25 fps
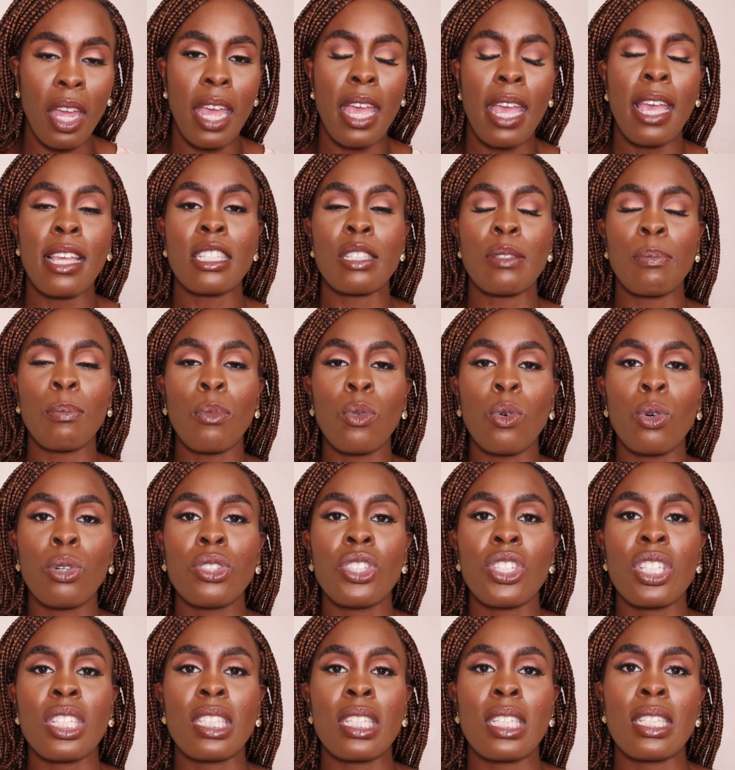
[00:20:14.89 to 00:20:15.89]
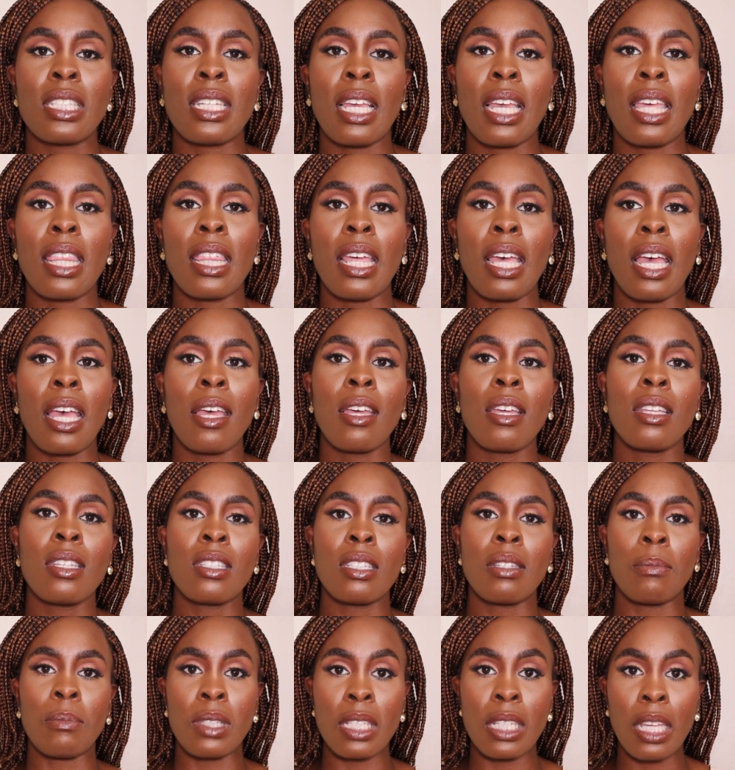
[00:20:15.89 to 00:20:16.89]
It's more just to say that
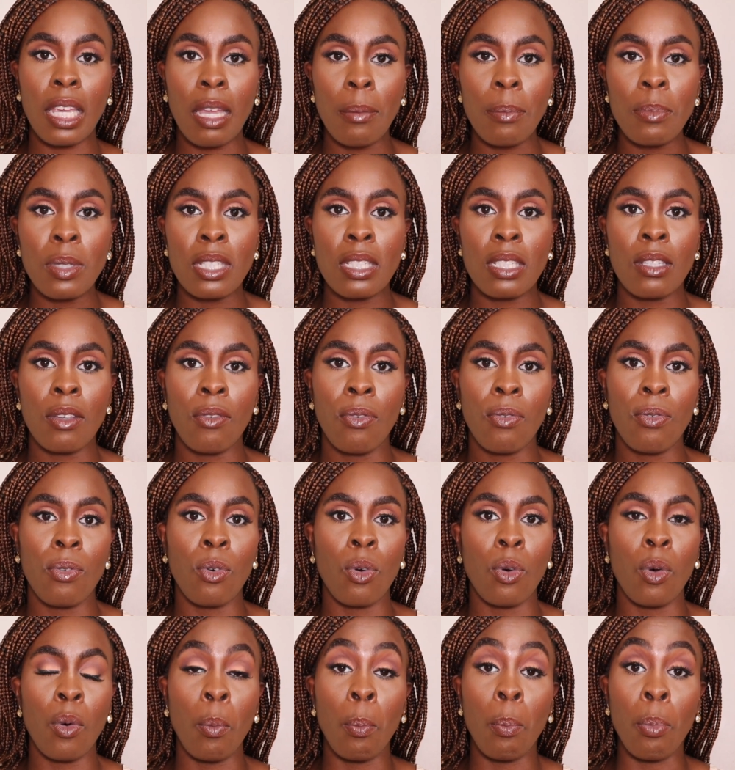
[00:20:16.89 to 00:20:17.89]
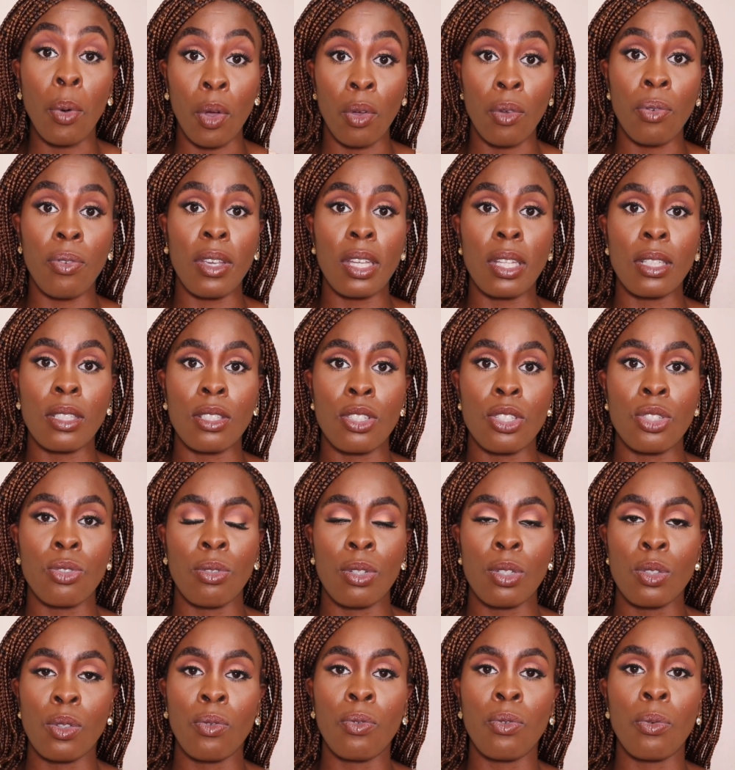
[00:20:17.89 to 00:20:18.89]
some tips for both
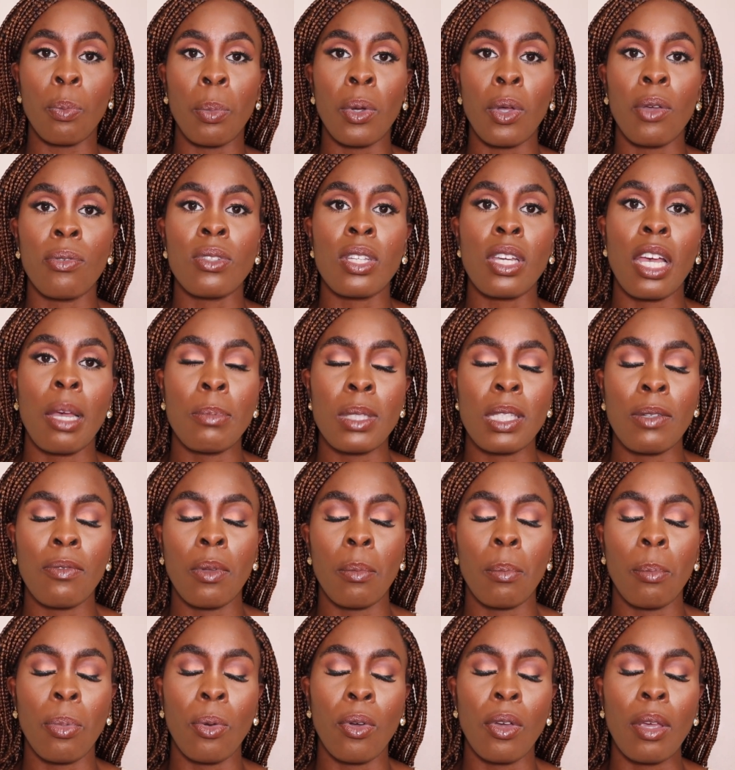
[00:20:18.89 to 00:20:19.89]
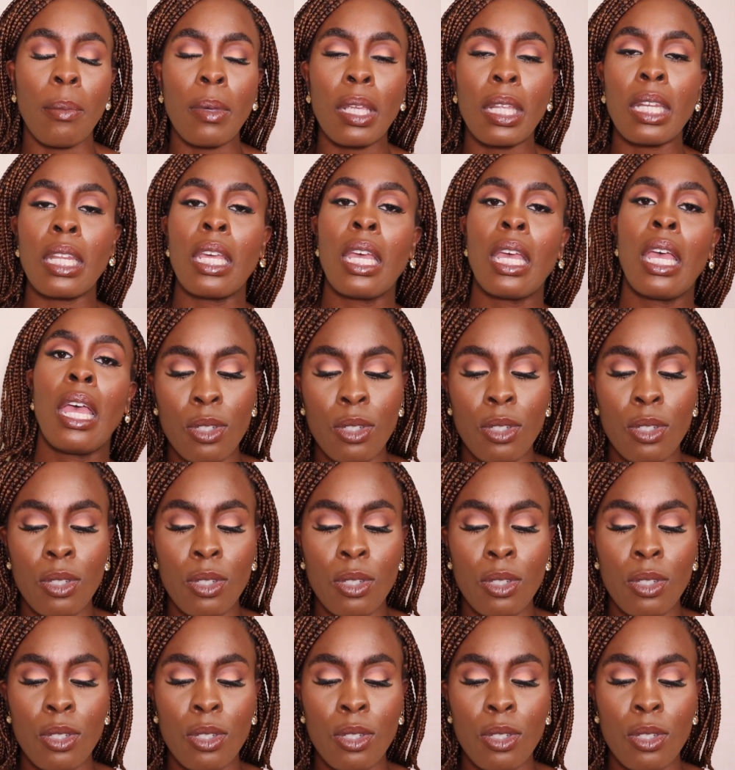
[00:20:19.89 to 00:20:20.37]
industries or for both types of employment.